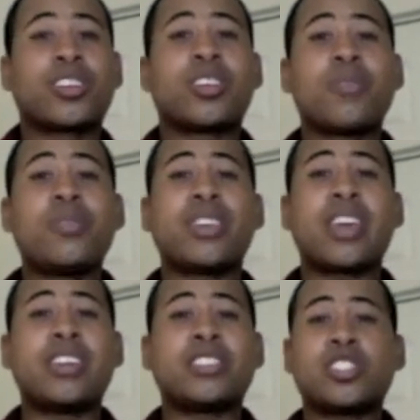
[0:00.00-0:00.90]

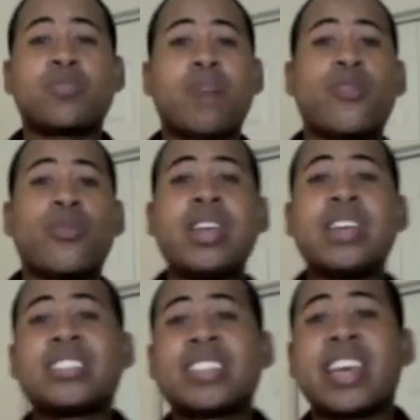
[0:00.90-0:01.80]
communicate just by
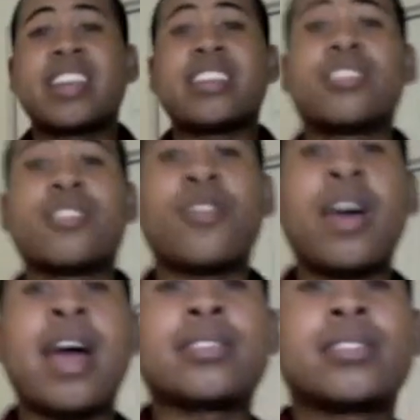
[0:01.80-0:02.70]
reinstating the
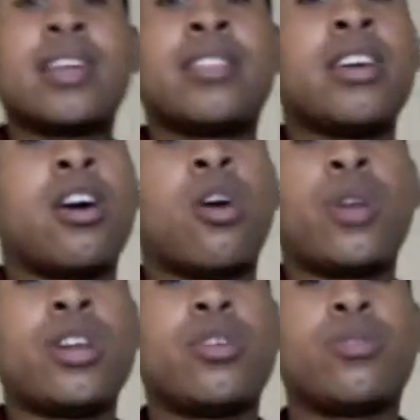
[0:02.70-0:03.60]
facts that they
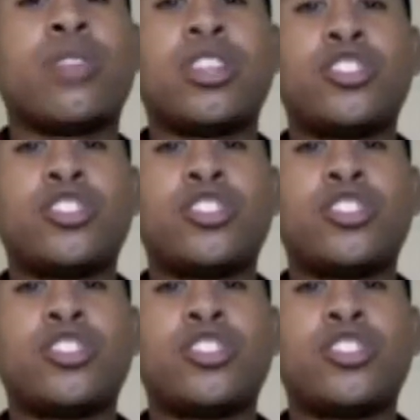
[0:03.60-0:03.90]
already know, that